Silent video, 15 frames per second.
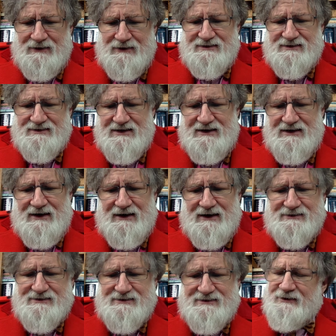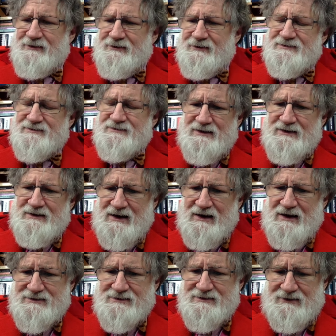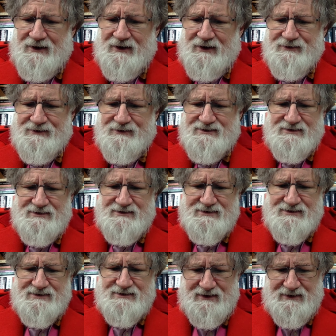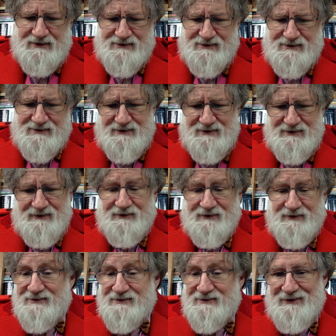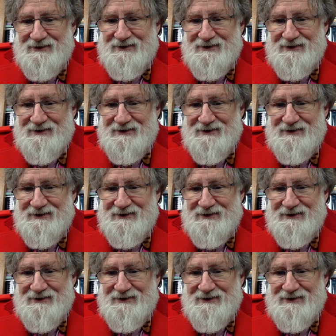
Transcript: to see ourselves as others see us, ithers."